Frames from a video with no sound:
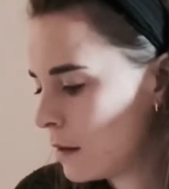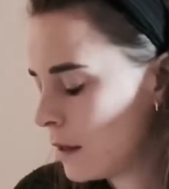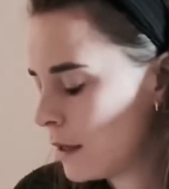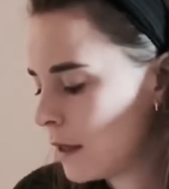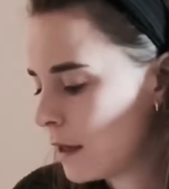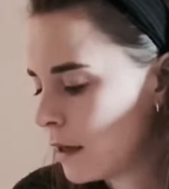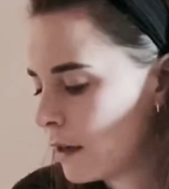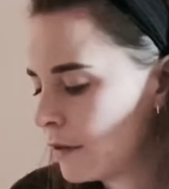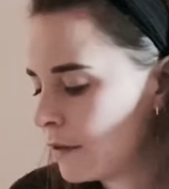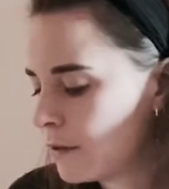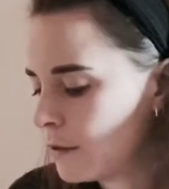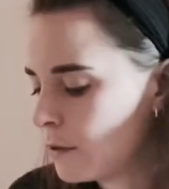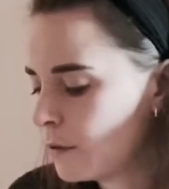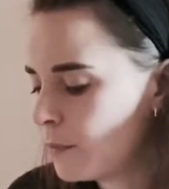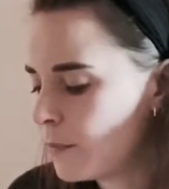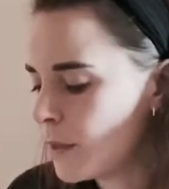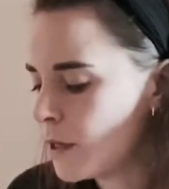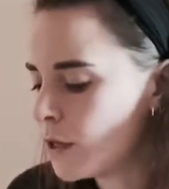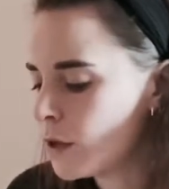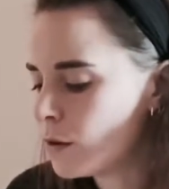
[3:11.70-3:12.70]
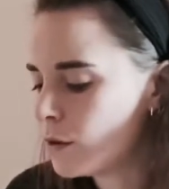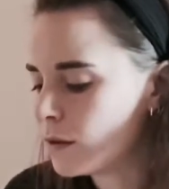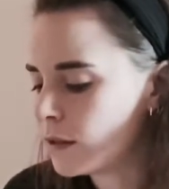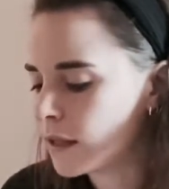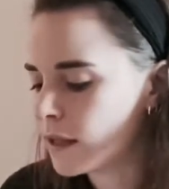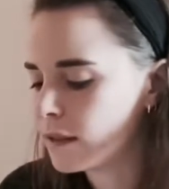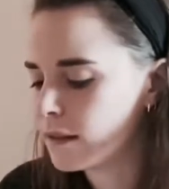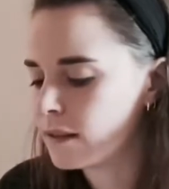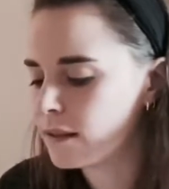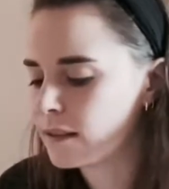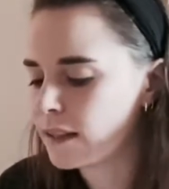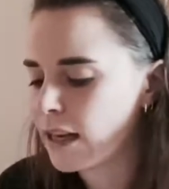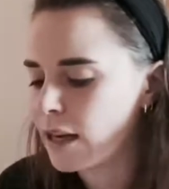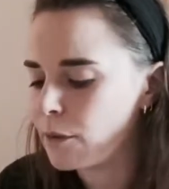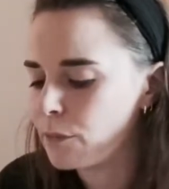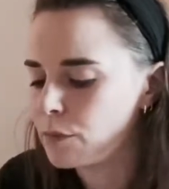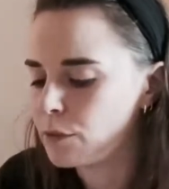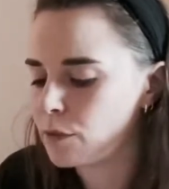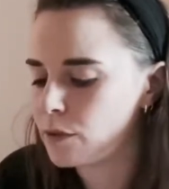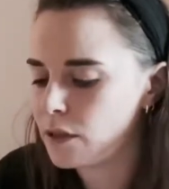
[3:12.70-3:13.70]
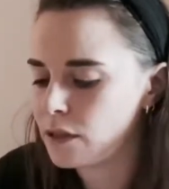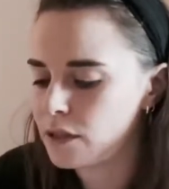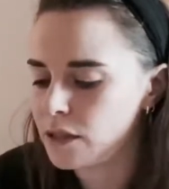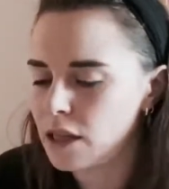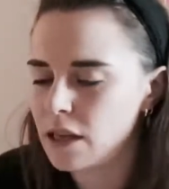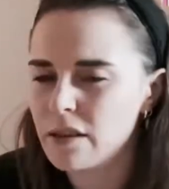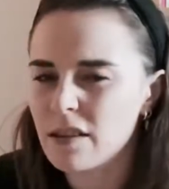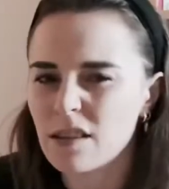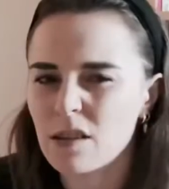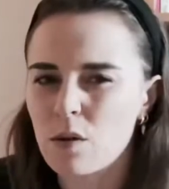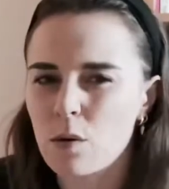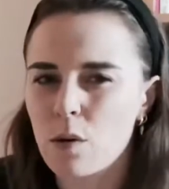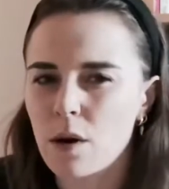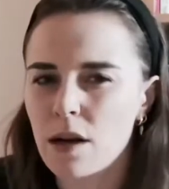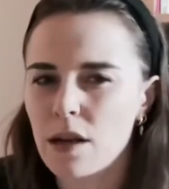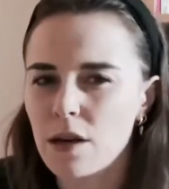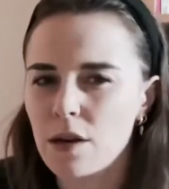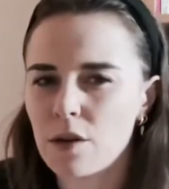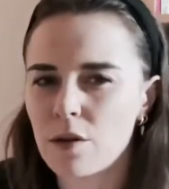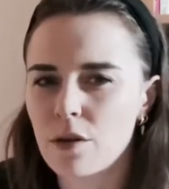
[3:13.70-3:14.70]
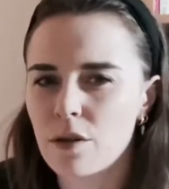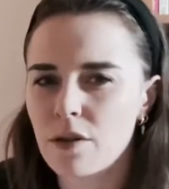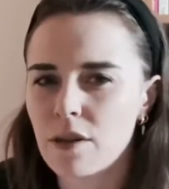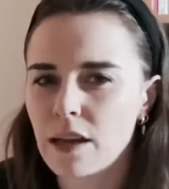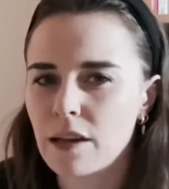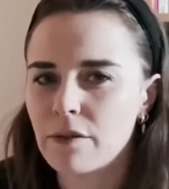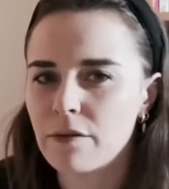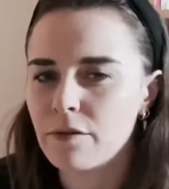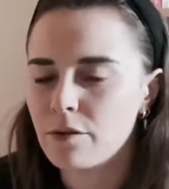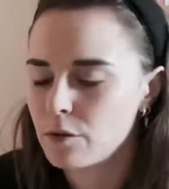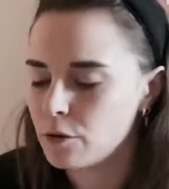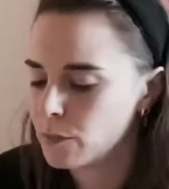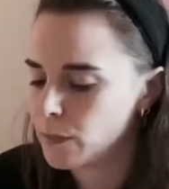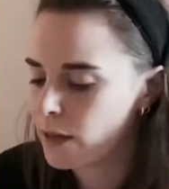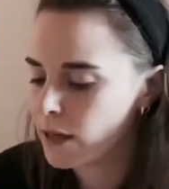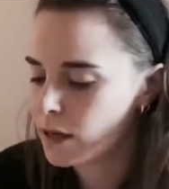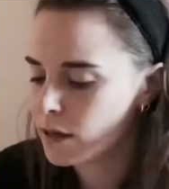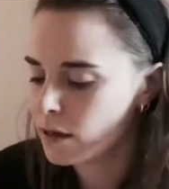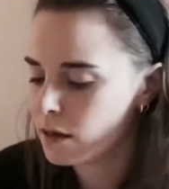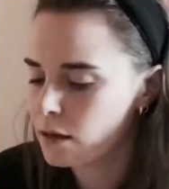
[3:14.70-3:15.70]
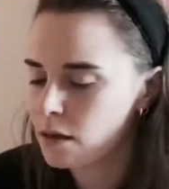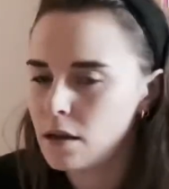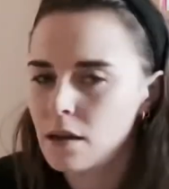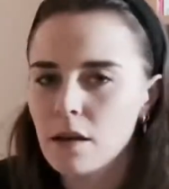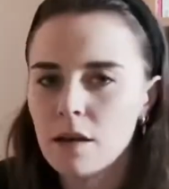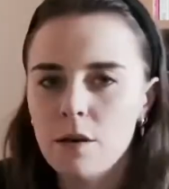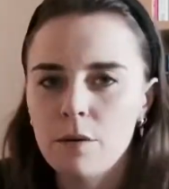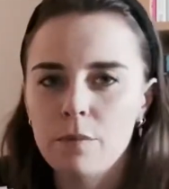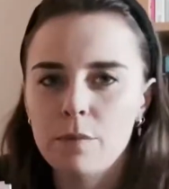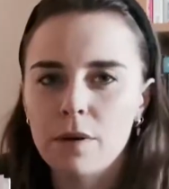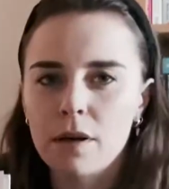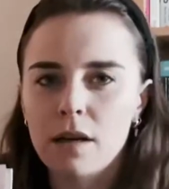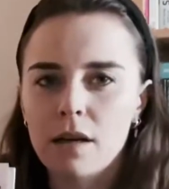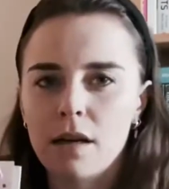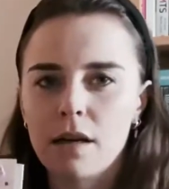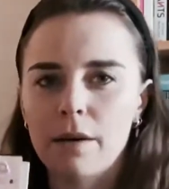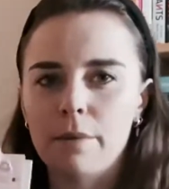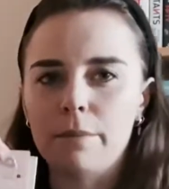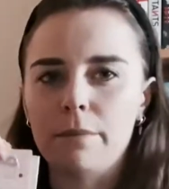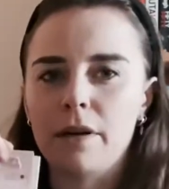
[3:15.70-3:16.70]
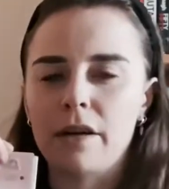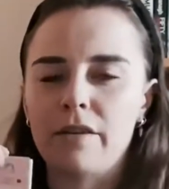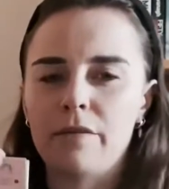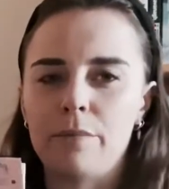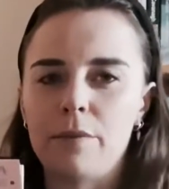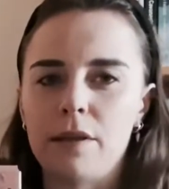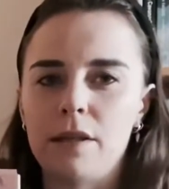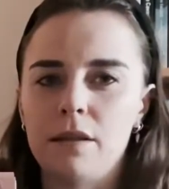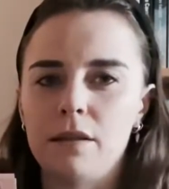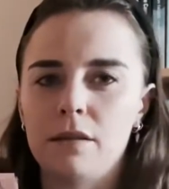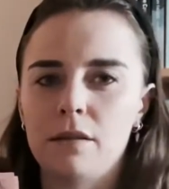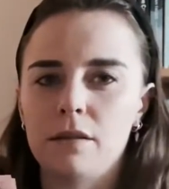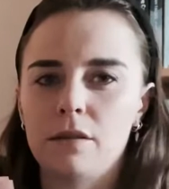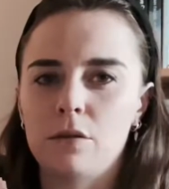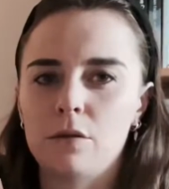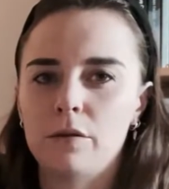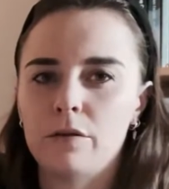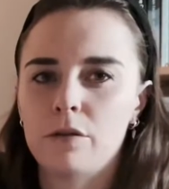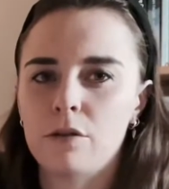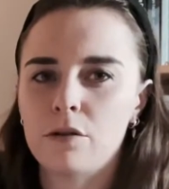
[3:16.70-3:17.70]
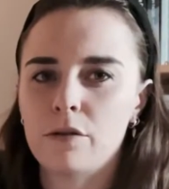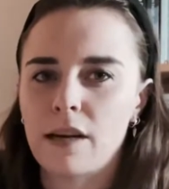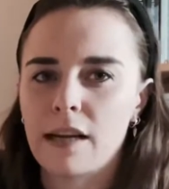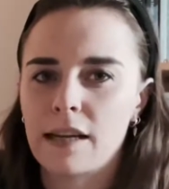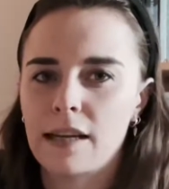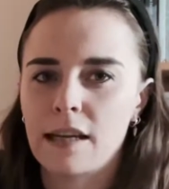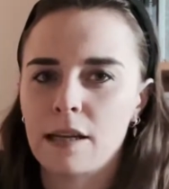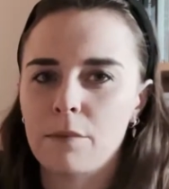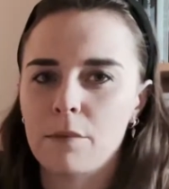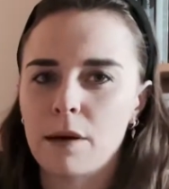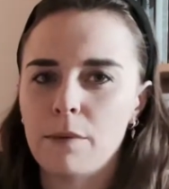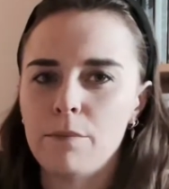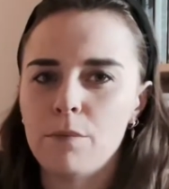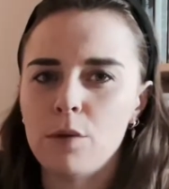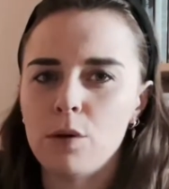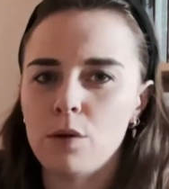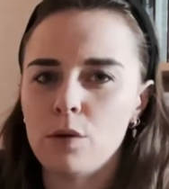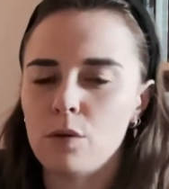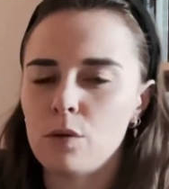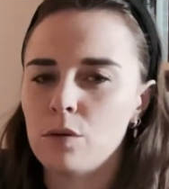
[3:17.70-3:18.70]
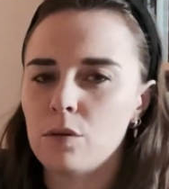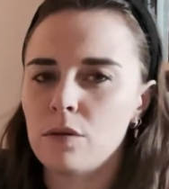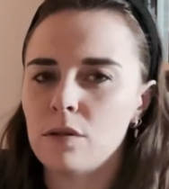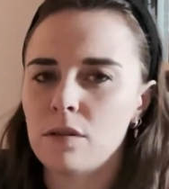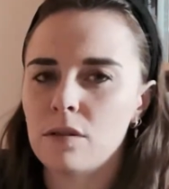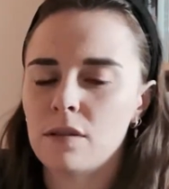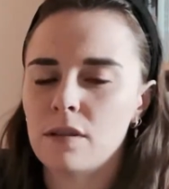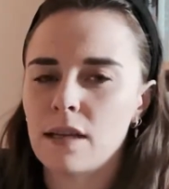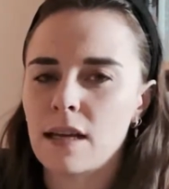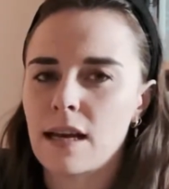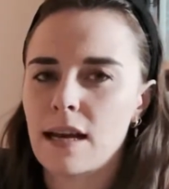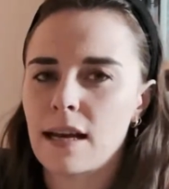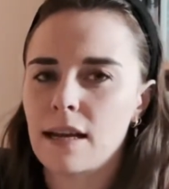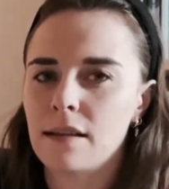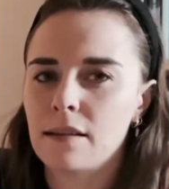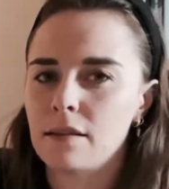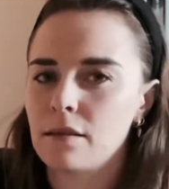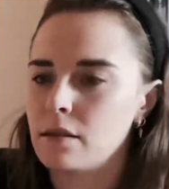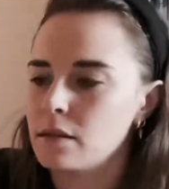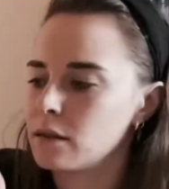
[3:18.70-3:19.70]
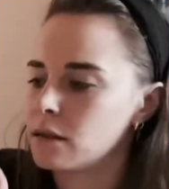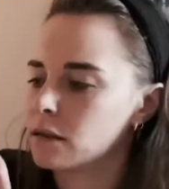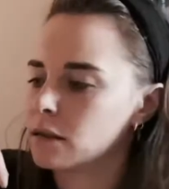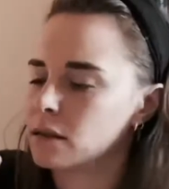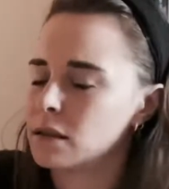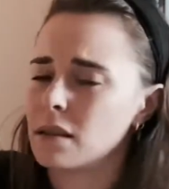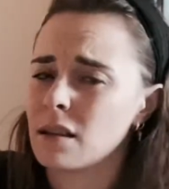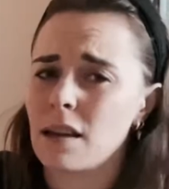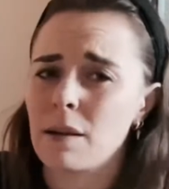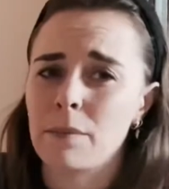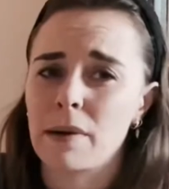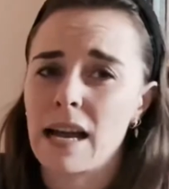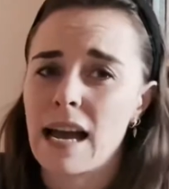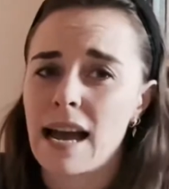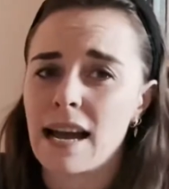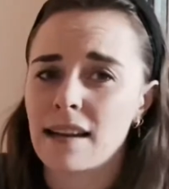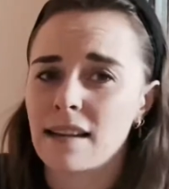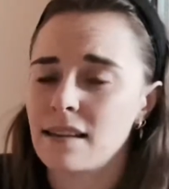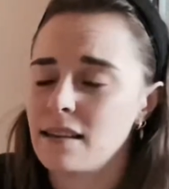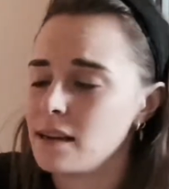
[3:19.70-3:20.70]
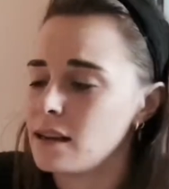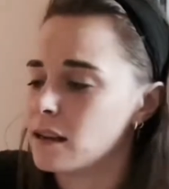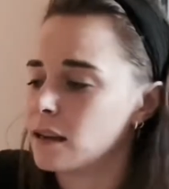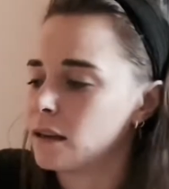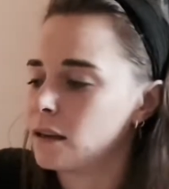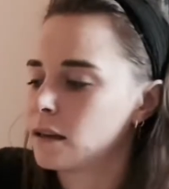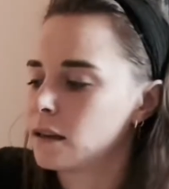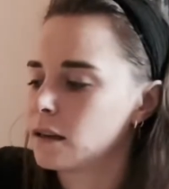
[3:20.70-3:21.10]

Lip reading: I've sort of been using it since April this year. It's quite a new thing for me, but I've been sort of tracking my moods and like my acne